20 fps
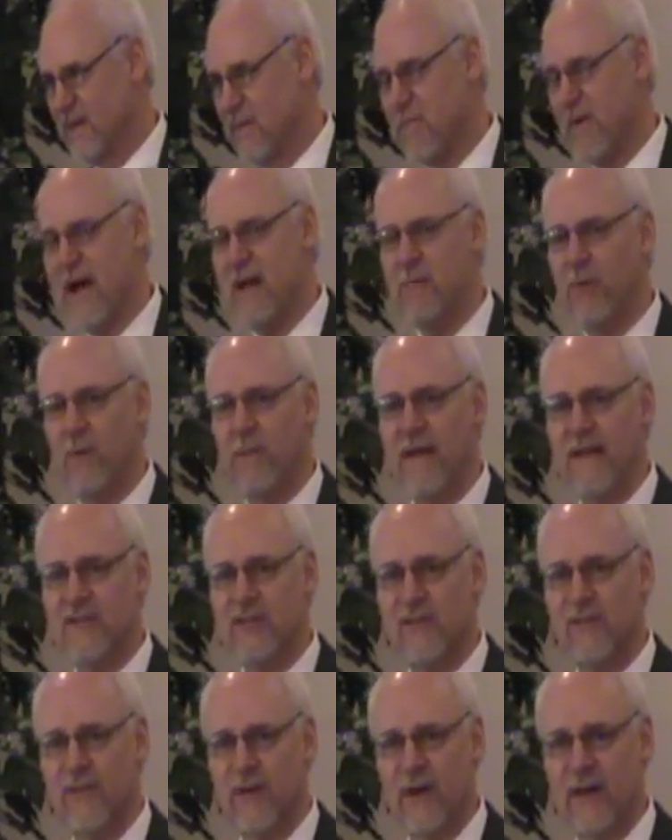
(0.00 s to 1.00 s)
The Bible
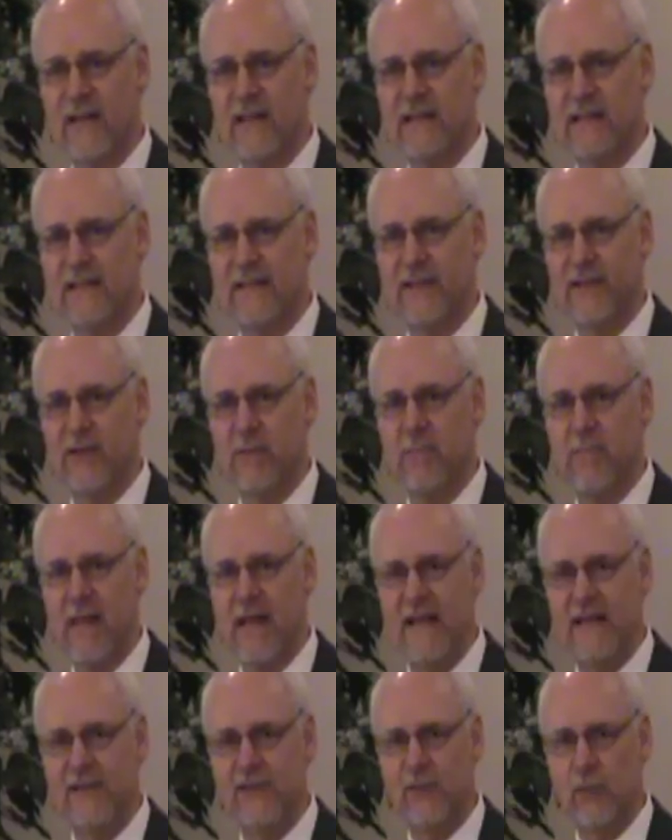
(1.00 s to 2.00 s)
makes it very clear that
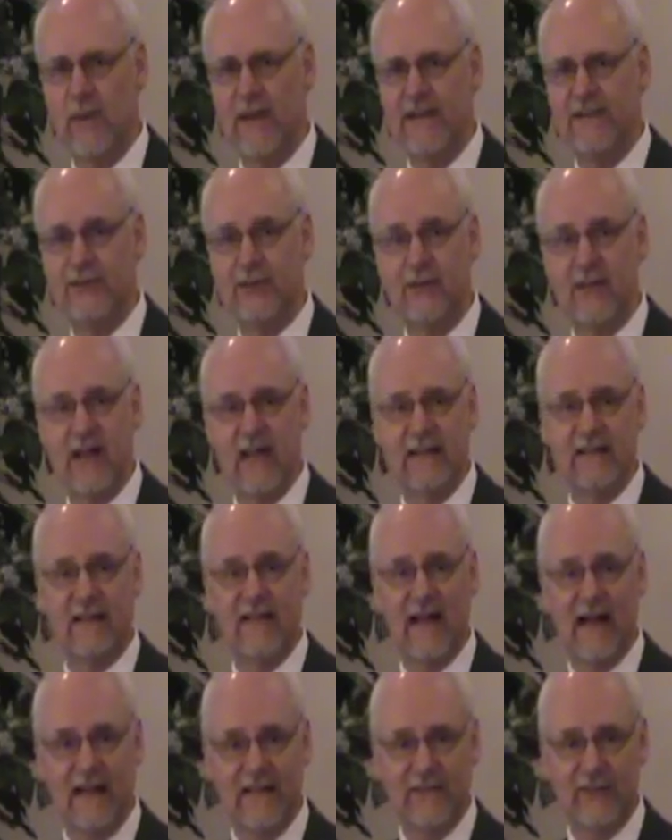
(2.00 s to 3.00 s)
man's ways are
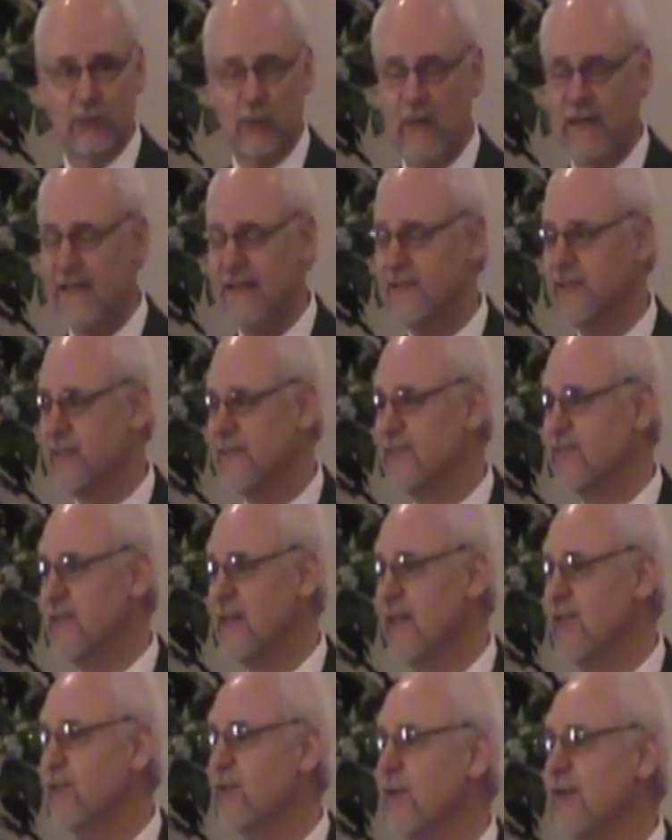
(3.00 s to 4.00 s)
not God's ways. This
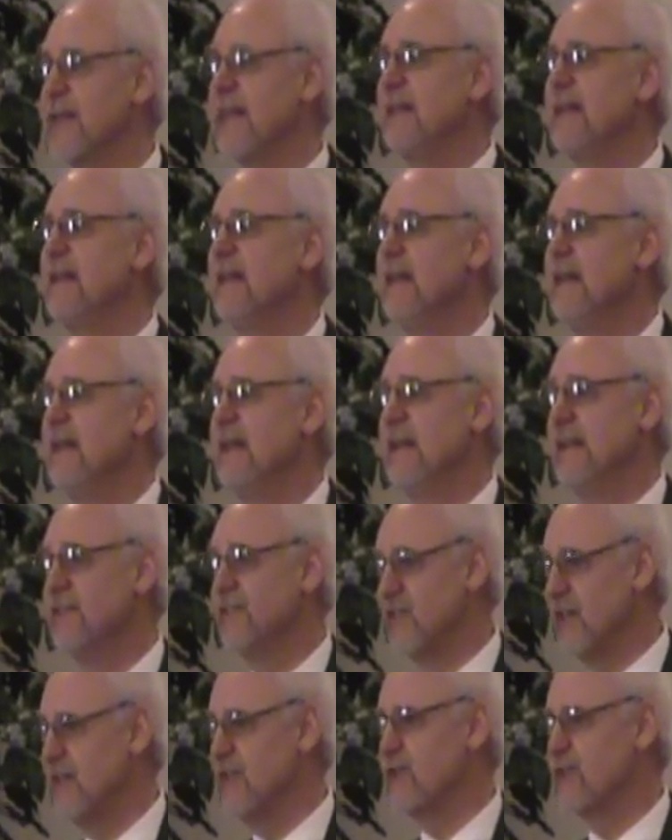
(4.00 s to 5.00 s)
country
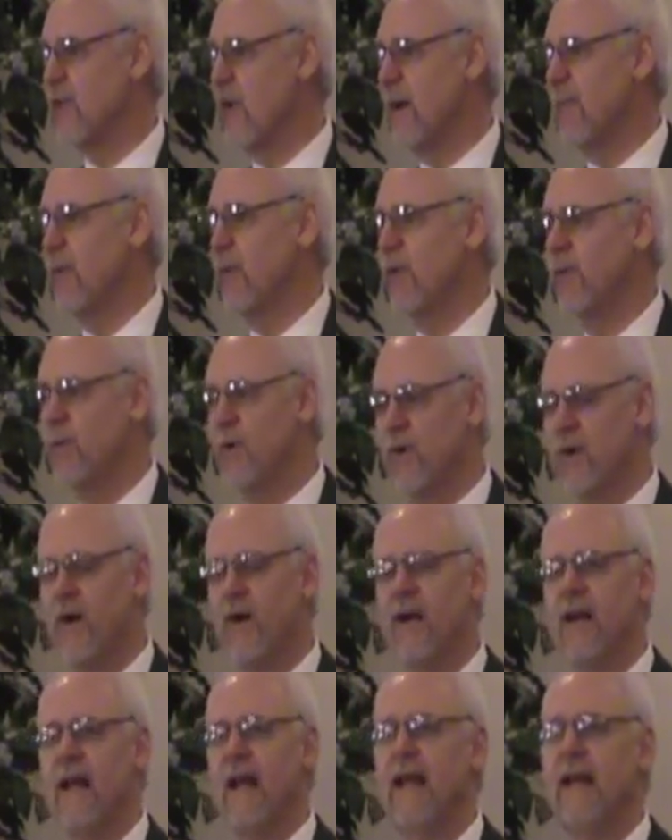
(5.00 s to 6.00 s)
is in trouble. We're
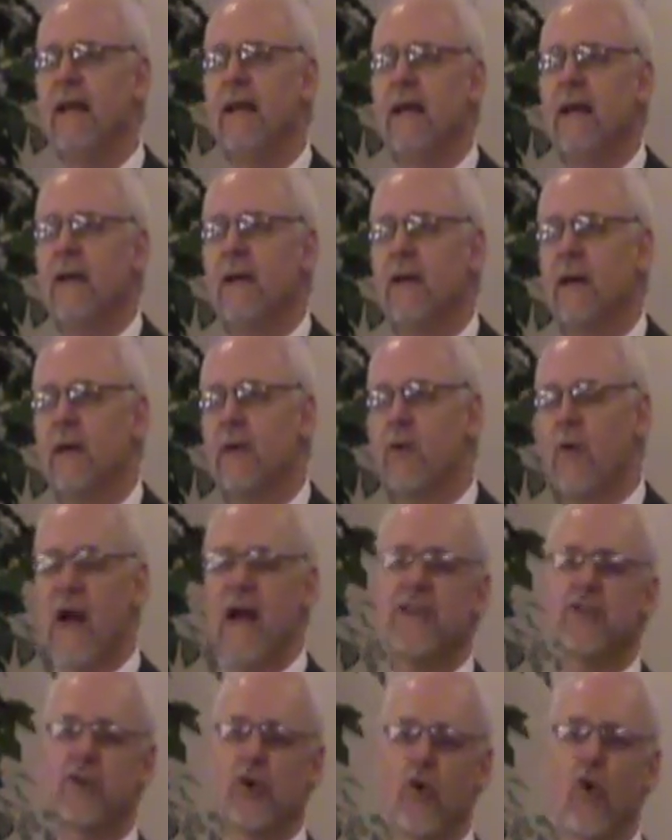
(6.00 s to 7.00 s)
on a, a
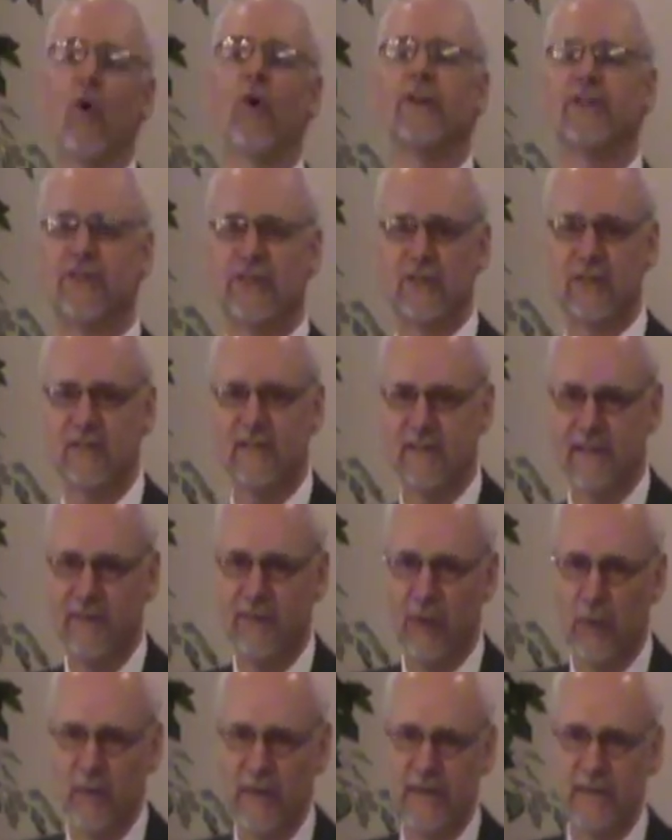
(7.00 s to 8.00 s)
crash course,
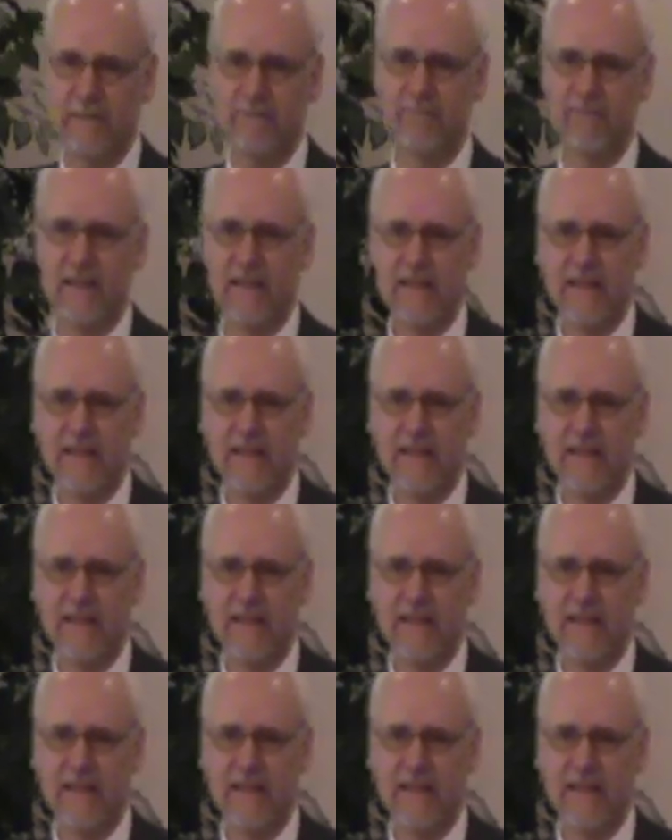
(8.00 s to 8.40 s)
if you will.